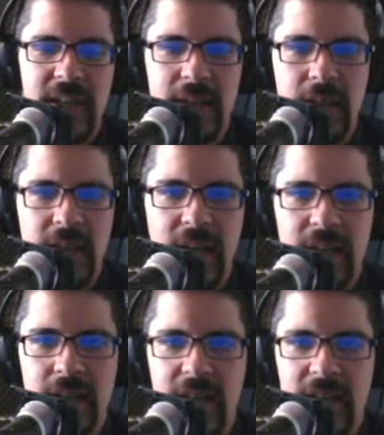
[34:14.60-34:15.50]
And
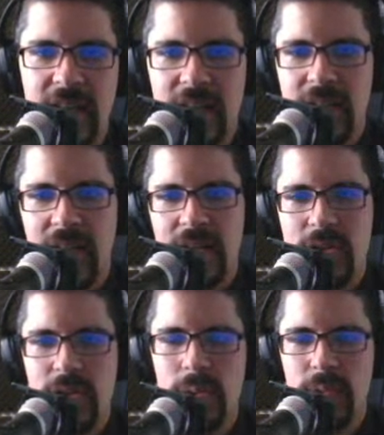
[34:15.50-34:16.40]
God, and yet God
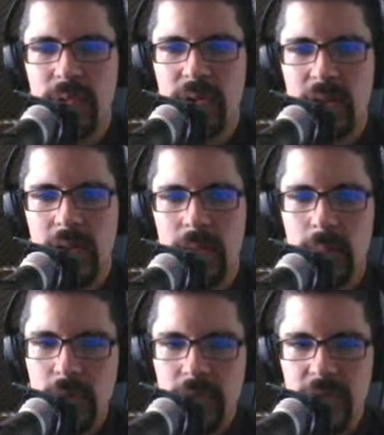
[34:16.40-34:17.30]
shows
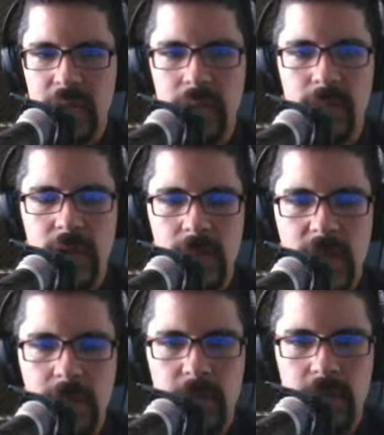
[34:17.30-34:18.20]
mercy for the
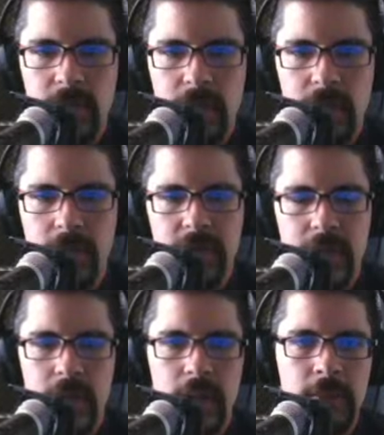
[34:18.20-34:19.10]
people involved
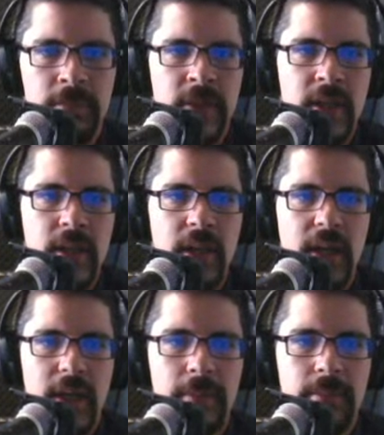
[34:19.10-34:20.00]
here.
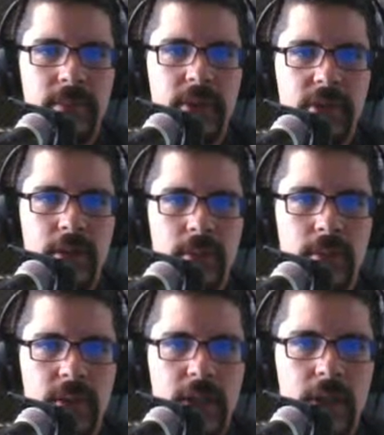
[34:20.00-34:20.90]

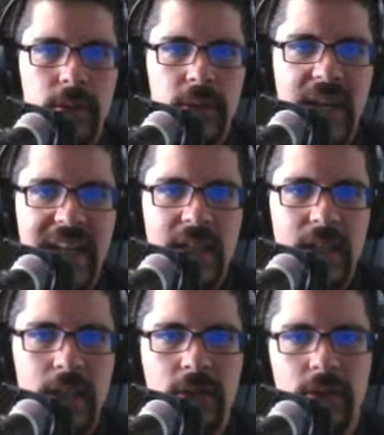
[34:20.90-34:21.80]
So Hannah
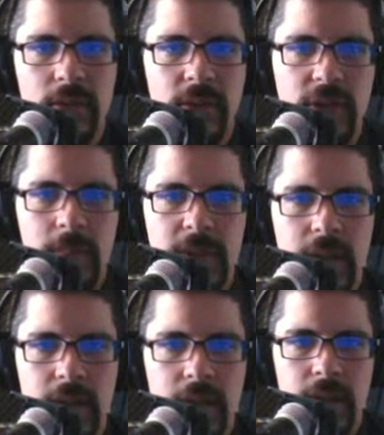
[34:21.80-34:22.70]
is the
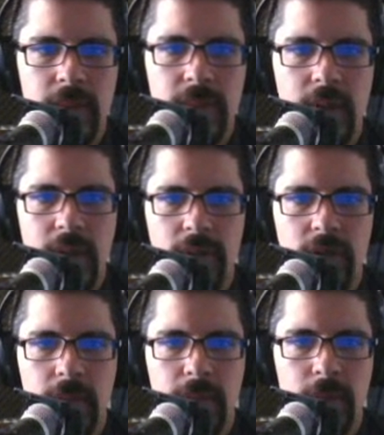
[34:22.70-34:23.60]
recipient of
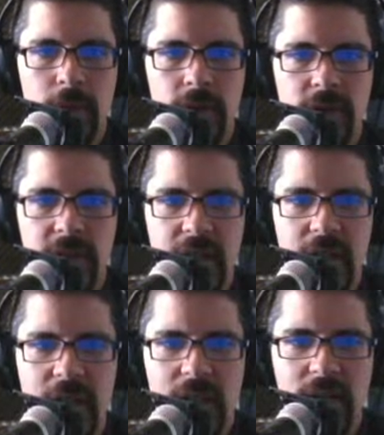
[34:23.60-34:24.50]
some mercy.
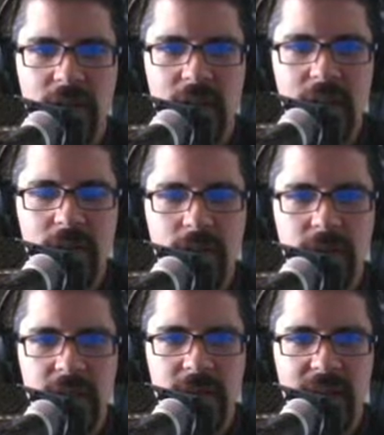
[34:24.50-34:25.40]
It is
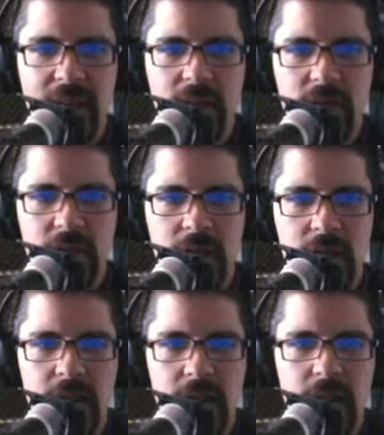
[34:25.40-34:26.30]
really
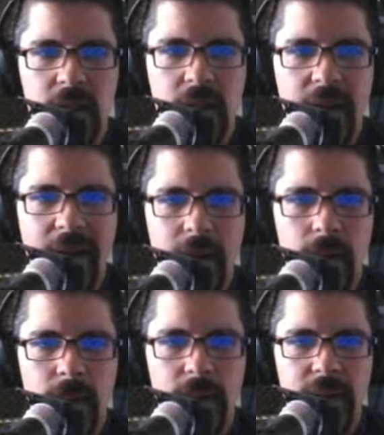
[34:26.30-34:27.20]
fascinating
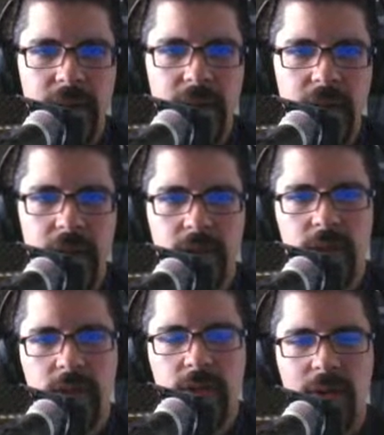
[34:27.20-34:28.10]
how it's
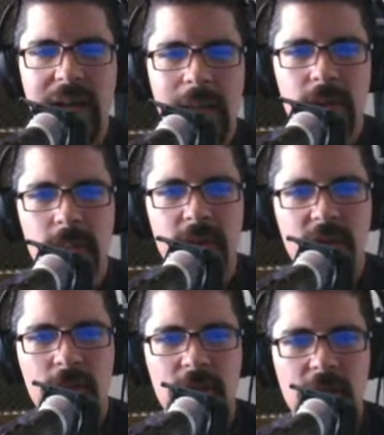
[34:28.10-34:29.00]
described. It
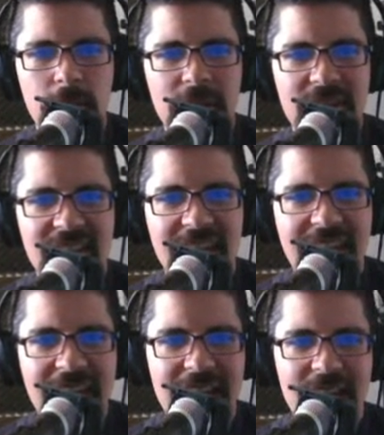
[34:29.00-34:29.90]
says, but to
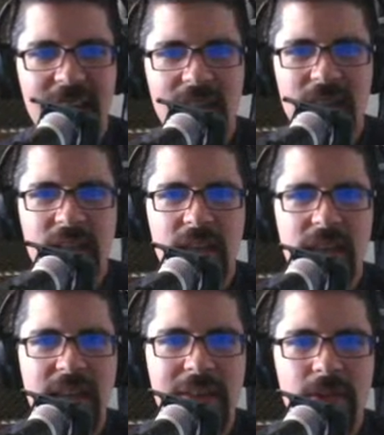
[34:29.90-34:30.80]
Hannah He
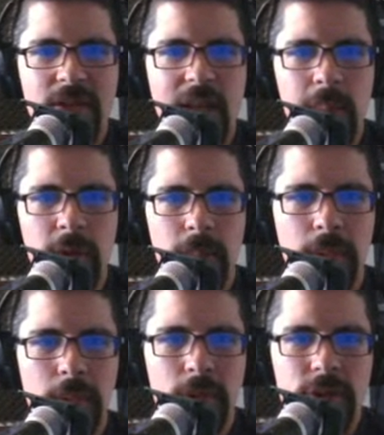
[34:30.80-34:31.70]
gave a double
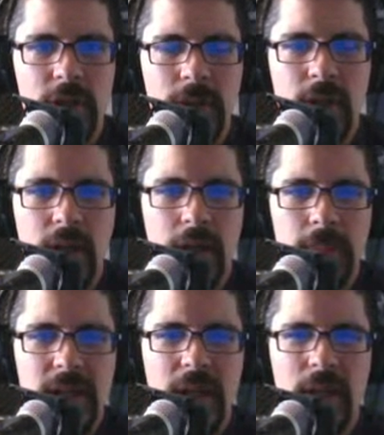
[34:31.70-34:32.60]
portion
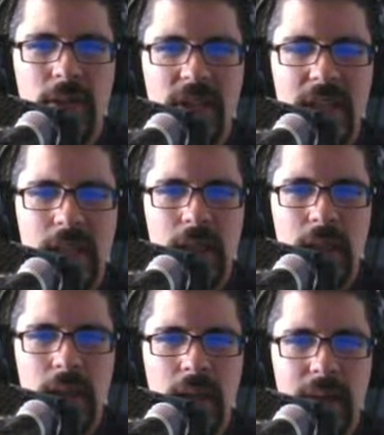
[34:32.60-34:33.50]
because He
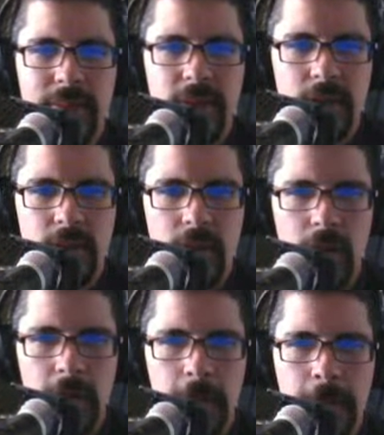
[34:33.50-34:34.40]
loved
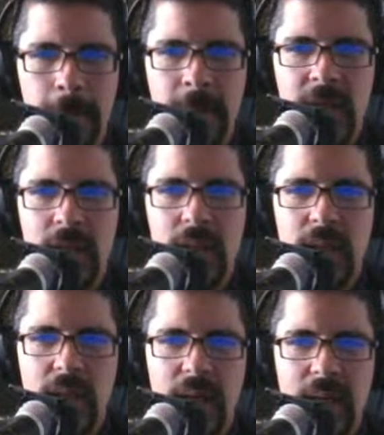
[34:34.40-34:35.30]
her.
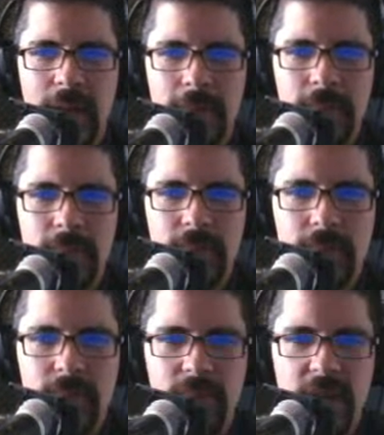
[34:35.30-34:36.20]
And
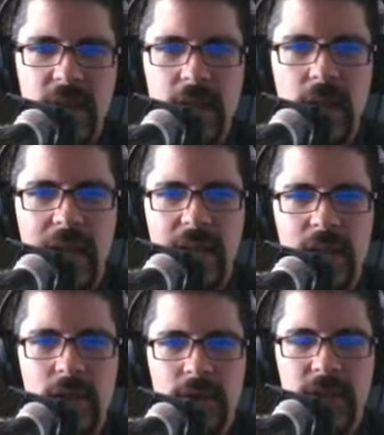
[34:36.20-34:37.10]
I
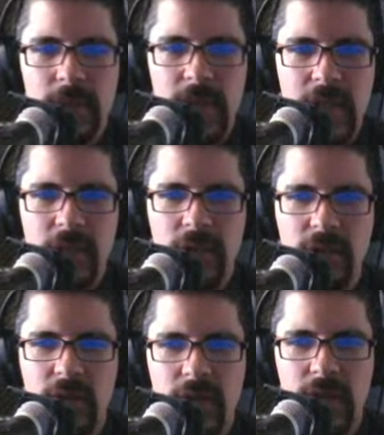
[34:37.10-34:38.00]
don't think we
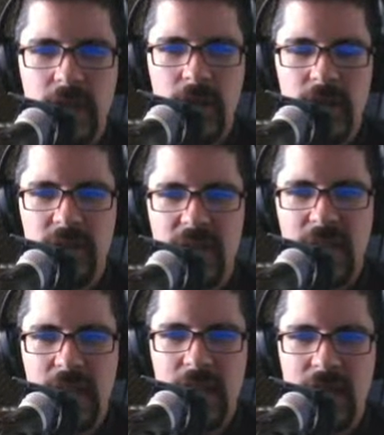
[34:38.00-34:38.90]
necessarily are to
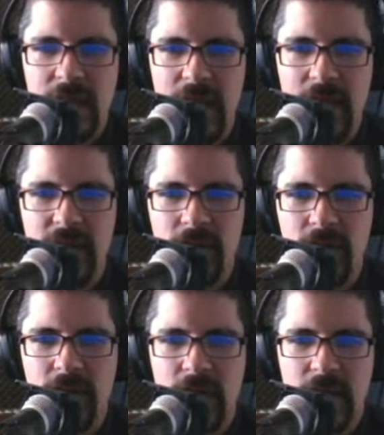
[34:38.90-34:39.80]
take that as